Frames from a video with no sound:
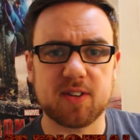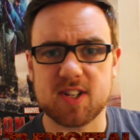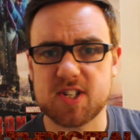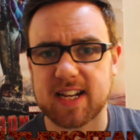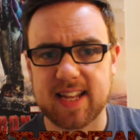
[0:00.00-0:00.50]

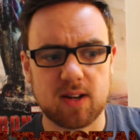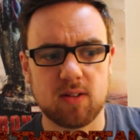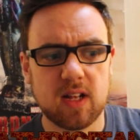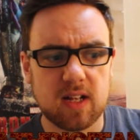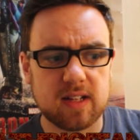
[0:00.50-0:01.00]
can check
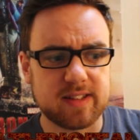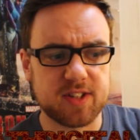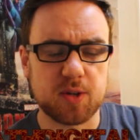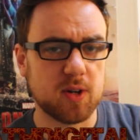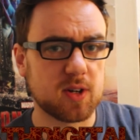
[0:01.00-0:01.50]
out the
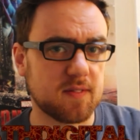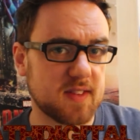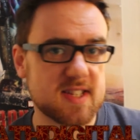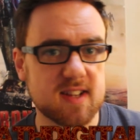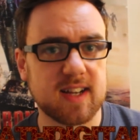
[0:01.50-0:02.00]
new look of
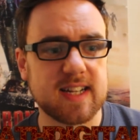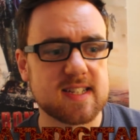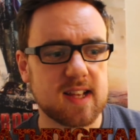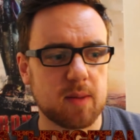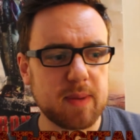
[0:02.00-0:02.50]
the site.